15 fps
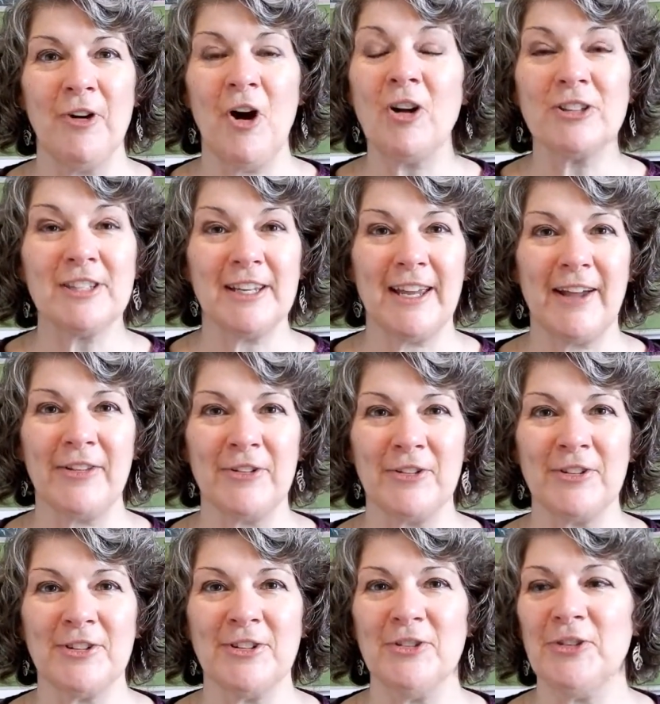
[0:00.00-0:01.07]

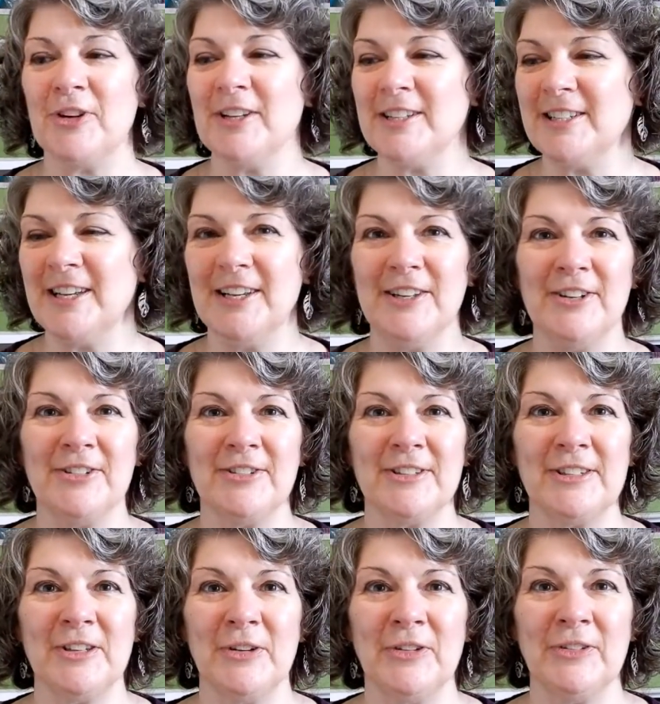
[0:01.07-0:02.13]
altogether to continue,
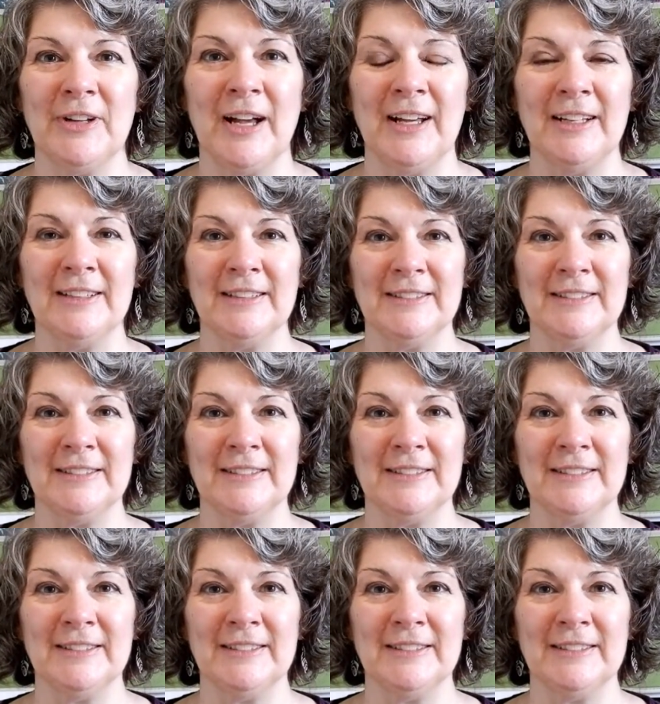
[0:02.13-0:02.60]
so